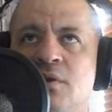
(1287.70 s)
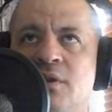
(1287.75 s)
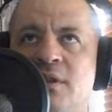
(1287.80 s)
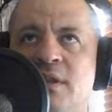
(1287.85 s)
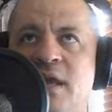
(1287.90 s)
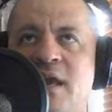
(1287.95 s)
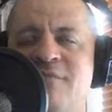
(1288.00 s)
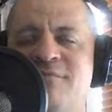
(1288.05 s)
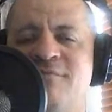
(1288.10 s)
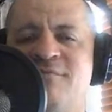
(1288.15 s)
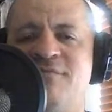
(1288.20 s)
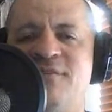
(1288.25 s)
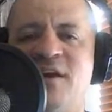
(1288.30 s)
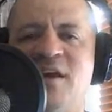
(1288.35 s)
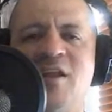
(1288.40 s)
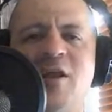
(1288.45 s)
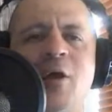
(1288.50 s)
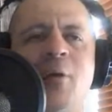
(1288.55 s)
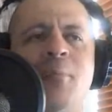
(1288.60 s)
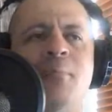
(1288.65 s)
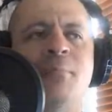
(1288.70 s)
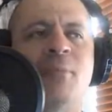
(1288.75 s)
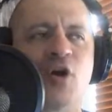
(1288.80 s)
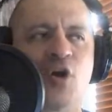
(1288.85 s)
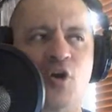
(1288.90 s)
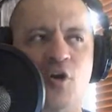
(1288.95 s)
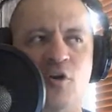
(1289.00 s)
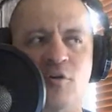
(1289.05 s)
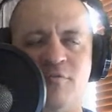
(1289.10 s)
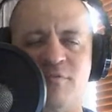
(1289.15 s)
They fit
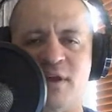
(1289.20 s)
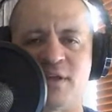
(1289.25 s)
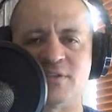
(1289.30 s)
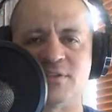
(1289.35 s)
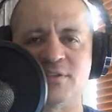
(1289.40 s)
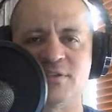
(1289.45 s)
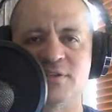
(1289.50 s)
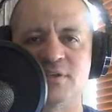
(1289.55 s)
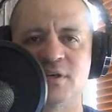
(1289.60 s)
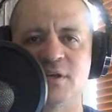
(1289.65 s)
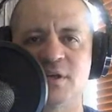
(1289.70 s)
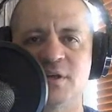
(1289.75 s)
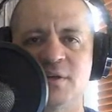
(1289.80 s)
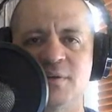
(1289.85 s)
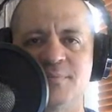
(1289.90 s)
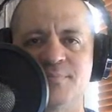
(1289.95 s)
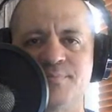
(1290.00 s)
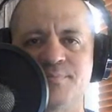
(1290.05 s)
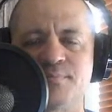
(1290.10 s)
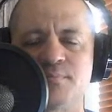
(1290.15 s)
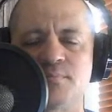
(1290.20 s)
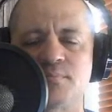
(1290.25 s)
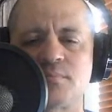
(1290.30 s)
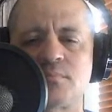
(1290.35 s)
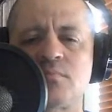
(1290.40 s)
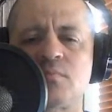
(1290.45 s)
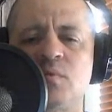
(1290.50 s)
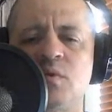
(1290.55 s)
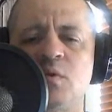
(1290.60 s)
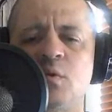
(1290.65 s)
perfect.
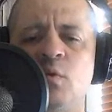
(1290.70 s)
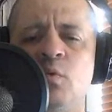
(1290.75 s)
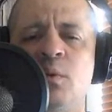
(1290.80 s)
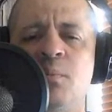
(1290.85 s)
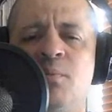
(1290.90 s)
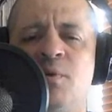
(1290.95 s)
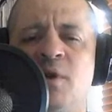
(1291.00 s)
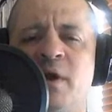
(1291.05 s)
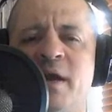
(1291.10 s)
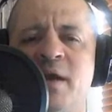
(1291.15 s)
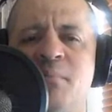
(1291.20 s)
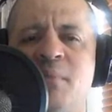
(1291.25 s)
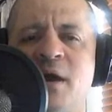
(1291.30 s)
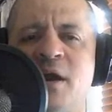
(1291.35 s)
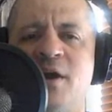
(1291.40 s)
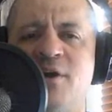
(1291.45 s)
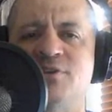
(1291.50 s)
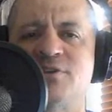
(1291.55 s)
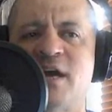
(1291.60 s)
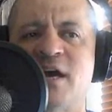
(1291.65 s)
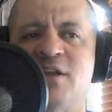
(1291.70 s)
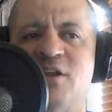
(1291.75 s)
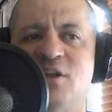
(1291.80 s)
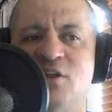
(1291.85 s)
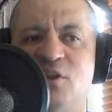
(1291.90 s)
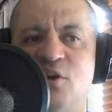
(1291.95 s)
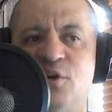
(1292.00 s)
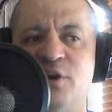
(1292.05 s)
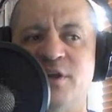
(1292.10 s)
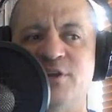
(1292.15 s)
When Brian Myers had the
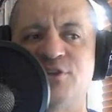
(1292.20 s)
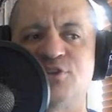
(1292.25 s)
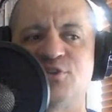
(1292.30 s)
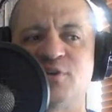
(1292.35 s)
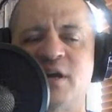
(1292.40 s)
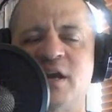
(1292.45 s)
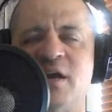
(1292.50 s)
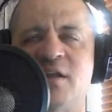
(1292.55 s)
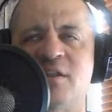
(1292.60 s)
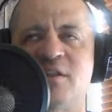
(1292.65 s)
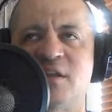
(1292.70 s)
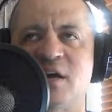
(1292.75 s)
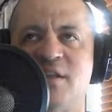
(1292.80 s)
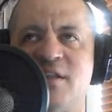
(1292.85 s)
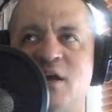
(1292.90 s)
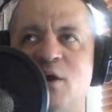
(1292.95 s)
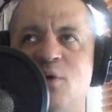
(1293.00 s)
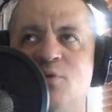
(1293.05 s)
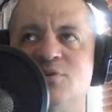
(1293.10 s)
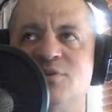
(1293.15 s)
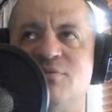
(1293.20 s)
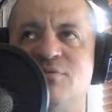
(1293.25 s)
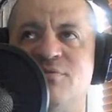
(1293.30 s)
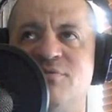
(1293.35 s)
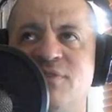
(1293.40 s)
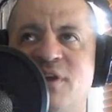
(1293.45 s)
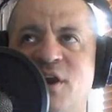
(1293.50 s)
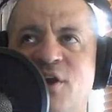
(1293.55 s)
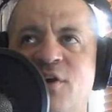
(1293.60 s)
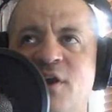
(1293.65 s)
learning tree, I thought that was a
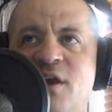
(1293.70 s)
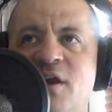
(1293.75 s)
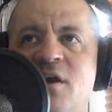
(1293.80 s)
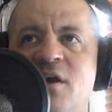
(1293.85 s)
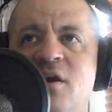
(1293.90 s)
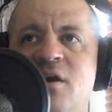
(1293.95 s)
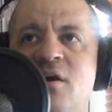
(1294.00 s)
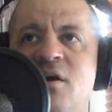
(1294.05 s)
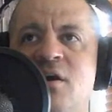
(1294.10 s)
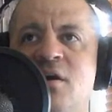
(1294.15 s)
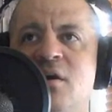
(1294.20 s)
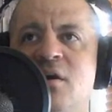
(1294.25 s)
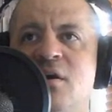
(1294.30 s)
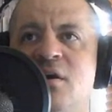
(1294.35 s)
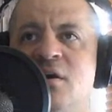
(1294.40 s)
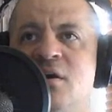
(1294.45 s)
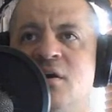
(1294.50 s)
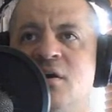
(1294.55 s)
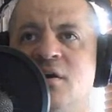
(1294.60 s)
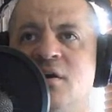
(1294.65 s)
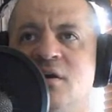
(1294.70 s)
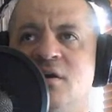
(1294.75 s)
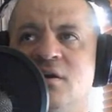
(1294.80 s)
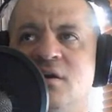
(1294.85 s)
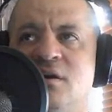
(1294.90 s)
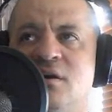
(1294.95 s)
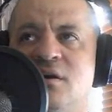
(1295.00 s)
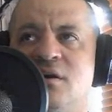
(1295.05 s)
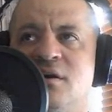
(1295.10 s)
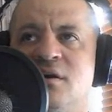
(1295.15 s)
very
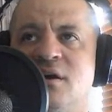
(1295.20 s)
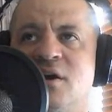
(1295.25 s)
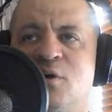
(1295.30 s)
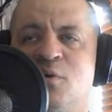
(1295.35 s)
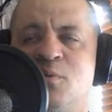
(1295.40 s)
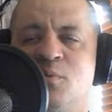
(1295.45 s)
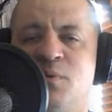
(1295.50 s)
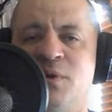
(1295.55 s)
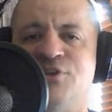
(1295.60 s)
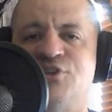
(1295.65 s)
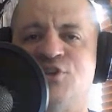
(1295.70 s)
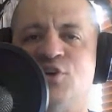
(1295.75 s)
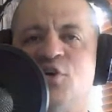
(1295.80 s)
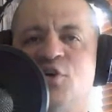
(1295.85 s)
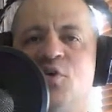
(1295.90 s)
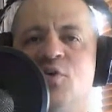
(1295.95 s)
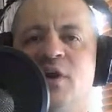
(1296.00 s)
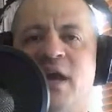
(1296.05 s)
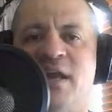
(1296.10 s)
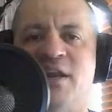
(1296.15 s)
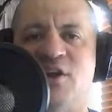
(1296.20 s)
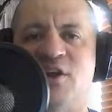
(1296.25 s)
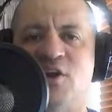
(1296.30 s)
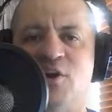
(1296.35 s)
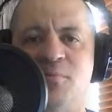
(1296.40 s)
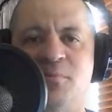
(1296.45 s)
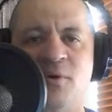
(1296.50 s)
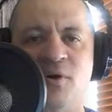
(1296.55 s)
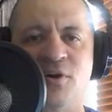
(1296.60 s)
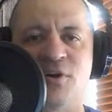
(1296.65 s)
original and
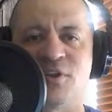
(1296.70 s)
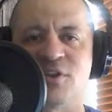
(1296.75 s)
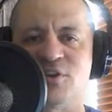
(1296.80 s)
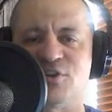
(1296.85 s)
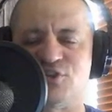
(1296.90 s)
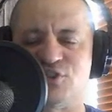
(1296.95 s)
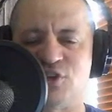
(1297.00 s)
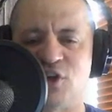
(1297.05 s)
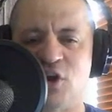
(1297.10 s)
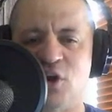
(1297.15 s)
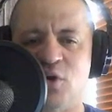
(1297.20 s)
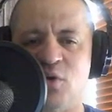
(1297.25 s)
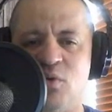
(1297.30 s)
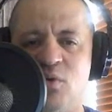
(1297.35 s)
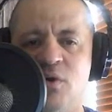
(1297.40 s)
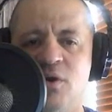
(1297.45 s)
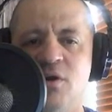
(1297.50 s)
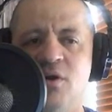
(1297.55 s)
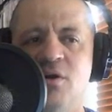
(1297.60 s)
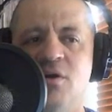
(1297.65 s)
good part of the show.